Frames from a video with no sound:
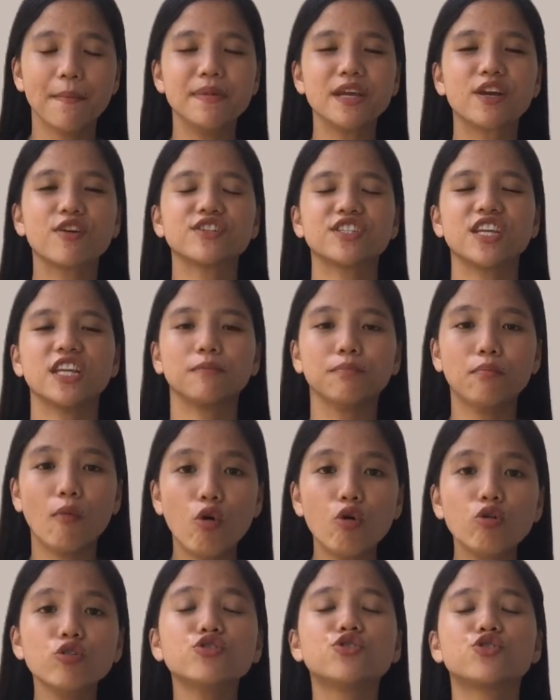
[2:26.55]
Because it
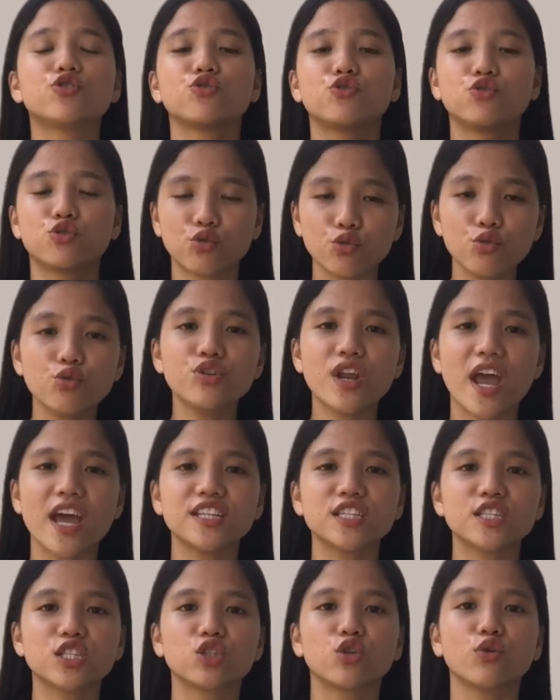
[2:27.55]
molds
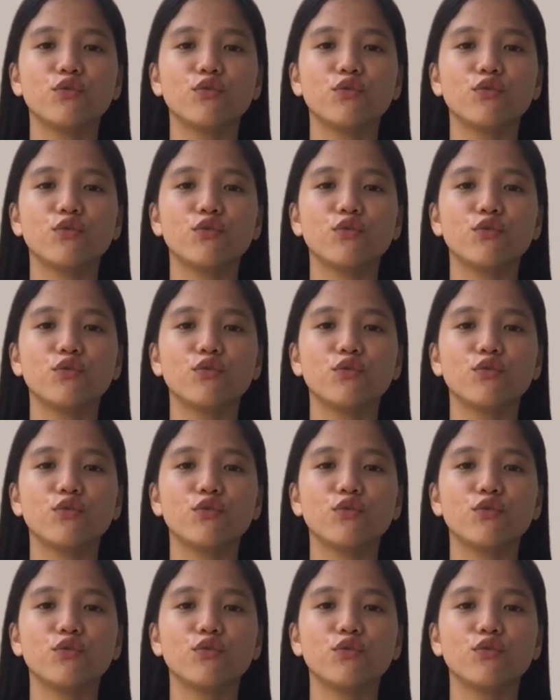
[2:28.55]
students